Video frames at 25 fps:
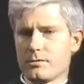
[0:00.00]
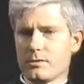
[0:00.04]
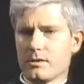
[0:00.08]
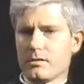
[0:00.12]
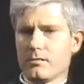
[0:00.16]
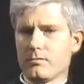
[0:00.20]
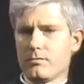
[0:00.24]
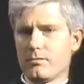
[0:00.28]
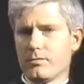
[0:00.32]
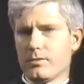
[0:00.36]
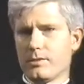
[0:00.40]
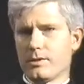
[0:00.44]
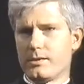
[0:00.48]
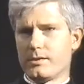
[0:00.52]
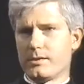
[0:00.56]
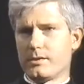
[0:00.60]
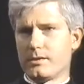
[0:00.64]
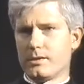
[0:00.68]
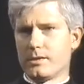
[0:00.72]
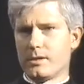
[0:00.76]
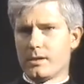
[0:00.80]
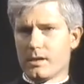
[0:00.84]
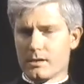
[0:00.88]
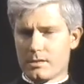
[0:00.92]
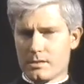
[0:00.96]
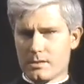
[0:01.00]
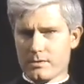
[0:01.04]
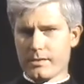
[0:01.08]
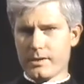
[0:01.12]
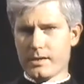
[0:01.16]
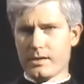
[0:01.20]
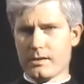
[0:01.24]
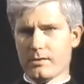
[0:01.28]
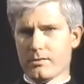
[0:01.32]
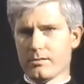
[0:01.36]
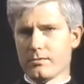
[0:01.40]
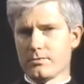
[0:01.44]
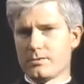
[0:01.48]
them with the
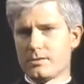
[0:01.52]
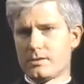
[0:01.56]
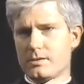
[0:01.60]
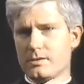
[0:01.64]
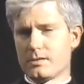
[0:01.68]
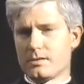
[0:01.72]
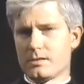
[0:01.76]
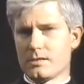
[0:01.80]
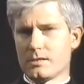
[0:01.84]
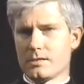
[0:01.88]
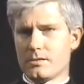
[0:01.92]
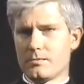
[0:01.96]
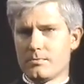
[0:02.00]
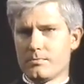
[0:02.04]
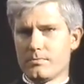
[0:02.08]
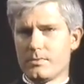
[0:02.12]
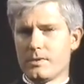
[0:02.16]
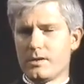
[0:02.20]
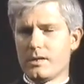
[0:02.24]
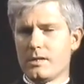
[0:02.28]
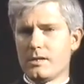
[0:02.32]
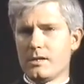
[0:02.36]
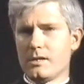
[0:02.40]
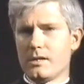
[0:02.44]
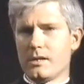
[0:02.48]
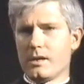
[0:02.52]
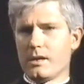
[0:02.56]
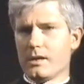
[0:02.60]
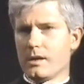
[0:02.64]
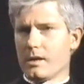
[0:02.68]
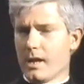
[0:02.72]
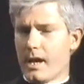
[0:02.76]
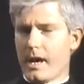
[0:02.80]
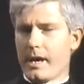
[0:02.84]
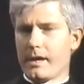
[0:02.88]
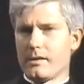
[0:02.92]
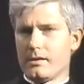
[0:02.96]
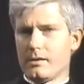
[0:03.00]
consecrated host and says in
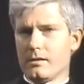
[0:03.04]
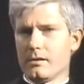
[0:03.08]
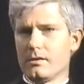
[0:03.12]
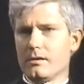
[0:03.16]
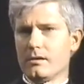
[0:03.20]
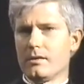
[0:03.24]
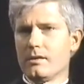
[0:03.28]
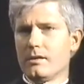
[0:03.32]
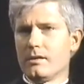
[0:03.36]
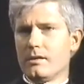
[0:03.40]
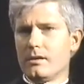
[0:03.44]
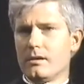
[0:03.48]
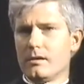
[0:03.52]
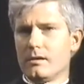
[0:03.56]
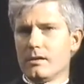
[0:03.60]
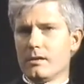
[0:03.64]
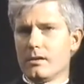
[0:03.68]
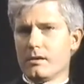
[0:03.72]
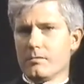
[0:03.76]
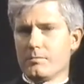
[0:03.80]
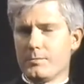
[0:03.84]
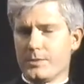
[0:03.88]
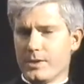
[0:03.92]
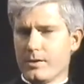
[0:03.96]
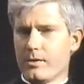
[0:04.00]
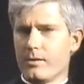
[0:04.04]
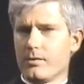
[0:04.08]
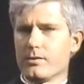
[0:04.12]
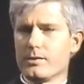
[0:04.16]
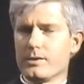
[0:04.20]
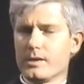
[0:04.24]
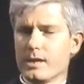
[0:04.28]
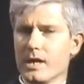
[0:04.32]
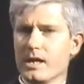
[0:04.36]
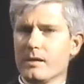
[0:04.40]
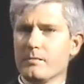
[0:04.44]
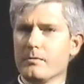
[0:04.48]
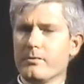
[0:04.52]
Latin, "Behold
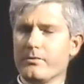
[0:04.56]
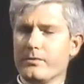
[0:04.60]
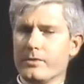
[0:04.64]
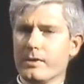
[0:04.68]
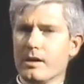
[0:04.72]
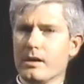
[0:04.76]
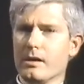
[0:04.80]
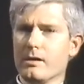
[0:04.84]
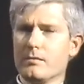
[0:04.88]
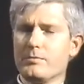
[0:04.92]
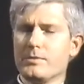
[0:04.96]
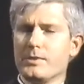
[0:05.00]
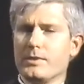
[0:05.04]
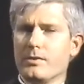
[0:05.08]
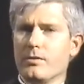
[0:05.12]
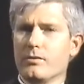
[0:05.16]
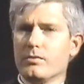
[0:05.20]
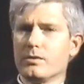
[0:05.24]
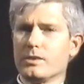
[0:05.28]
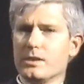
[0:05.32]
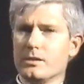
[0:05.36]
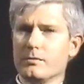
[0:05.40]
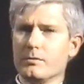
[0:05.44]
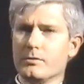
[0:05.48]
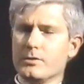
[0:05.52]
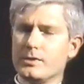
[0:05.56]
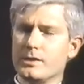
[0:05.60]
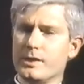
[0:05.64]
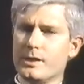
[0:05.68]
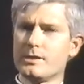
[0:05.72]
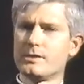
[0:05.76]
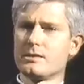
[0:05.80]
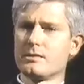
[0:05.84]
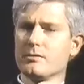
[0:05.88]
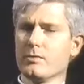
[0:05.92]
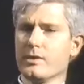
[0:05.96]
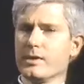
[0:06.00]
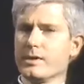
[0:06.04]
the Lamb of God, behold him who
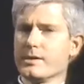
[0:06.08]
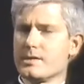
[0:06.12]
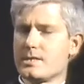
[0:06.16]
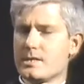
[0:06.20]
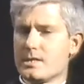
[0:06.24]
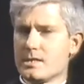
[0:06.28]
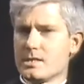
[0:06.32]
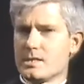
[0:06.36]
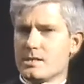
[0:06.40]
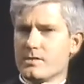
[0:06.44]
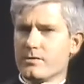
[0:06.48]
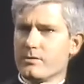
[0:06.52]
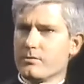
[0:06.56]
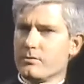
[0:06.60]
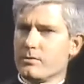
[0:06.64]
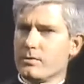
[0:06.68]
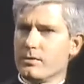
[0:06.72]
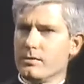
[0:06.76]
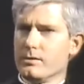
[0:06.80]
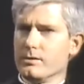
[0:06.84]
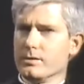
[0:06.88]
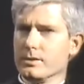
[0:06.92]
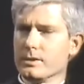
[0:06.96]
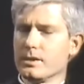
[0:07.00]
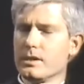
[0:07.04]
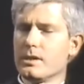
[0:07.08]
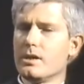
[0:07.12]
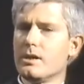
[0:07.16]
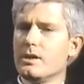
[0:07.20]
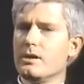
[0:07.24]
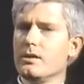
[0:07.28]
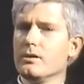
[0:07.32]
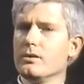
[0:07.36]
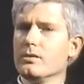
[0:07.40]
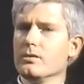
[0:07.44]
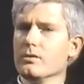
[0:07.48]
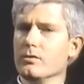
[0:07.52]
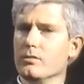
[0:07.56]
takes away the sins of the world.
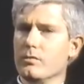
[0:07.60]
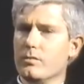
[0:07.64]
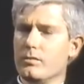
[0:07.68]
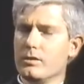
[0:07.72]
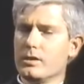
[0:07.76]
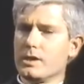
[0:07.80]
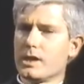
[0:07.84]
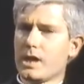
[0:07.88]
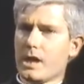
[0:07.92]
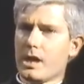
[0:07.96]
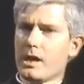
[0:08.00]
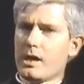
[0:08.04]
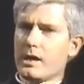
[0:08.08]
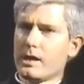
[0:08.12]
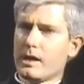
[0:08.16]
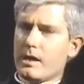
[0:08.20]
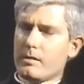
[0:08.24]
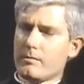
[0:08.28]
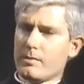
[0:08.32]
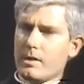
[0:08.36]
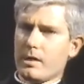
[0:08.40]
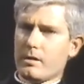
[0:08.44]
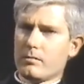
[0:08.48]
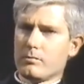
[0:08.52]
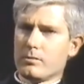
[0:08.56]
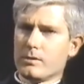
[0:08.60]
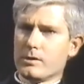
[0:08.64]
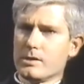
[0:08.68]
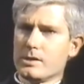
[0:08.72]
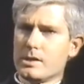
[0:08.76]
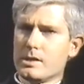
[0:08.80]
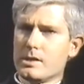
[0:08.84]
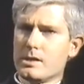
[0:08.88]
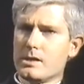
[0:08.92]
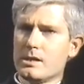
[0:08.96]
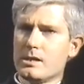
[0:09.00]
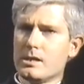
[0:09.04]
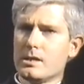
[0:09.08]
Lord, I am not
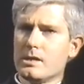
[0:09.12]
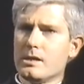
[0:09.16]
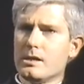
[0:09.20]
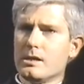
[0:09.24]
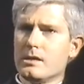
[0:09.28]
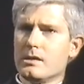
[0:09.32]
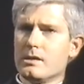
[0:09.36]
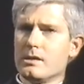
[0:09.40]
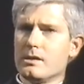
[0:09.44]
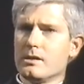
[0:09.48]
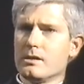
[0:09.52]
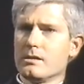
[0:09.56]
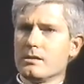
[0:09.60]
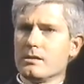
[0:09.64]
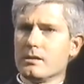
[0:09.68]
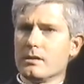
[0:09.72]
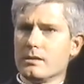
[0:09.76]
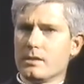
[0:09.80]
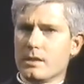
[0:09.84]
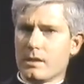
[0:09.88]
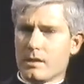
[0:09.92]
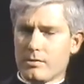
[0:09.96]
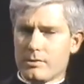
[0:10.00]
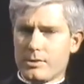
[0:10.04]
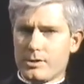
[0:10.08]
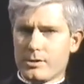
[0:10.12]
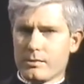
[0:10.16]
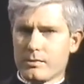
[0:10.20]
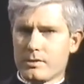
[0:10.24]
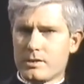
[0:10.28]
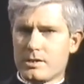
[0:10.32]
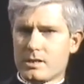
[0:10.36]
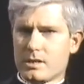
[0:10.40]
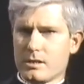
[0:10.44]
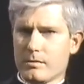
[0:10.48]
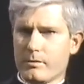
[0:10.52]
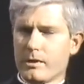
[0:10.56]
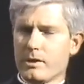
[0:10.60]
worthy that thou
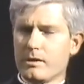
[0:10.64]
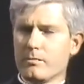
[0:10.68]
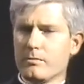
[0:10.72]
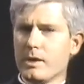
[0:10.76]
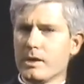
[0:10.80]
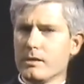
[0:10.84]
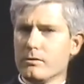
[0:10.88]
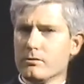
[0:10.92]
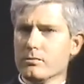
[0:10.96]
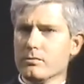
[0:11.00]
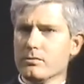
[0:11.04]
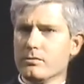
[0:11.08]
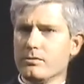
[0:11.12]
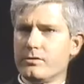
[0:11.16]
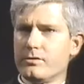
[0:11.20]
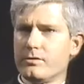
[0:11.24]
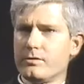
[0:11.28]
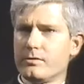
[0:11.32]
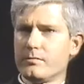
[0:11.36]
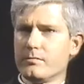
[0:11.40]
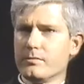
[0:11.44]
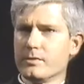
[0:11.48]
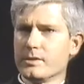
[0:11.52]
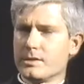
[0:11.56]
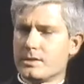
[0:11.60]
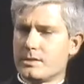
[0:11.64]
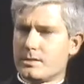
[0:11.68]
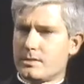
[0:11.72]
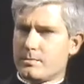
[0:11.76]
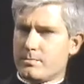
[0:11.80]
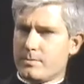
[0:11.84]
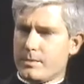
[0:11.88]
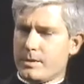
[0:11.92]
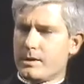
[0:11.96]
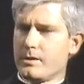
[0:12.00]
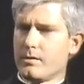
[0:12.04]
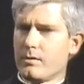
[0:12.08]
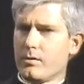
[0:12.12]
shouldst come under my roof, but
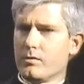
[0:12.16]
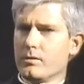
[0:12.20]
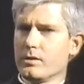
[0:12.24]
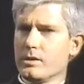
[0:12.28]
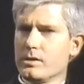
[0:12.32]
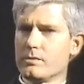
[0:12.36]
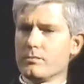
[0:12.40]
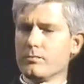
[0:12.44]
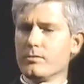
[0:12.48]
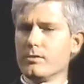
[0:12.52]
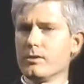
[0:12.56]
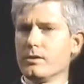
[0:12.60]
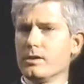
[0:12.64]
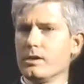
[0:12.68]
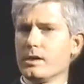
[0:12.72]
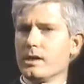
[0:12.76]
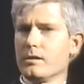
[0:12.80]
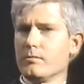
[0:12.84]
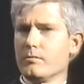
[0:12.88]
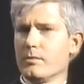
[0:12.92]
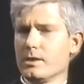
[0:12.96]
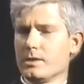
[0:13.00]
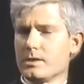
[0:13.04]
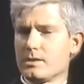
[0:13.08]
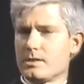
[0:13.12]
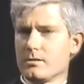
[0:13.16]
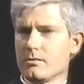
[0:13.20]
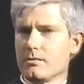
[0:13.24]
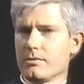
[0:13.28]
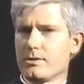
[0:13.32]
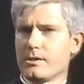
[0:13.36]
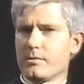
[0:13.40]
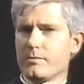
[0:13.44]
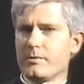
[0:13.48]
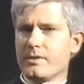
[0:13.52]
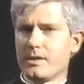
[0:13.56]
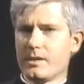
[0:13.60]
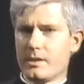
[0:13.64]
speak only the word, and my soul
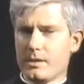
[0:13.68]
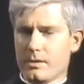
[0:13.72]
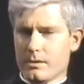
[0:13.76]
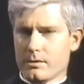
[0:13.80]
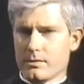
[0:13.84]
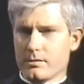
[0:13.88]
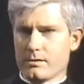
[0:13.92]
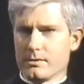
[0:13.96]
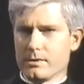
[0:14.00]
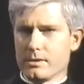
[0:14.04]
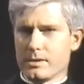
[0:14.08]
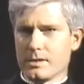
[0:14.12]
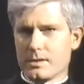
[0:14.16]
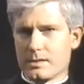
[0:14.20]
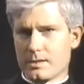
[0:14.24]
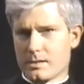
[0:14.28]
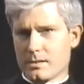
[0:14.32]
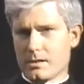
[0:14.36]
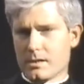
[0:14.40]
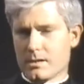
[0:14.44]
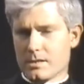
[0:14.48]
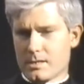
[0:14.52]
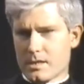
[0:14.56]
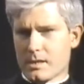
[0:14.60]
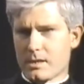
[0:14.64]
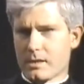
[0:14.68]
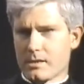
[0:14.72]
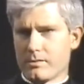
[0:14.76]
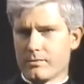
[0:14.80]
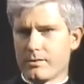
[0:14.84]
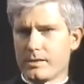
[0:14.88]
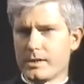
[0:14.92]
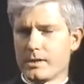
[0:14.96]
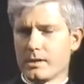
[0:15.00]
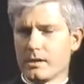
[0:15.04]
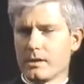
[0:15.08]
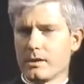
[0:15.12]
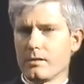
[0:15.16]
shall be healed." And they say that
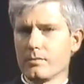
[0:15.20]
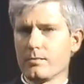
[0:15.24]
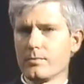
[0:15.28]
three times.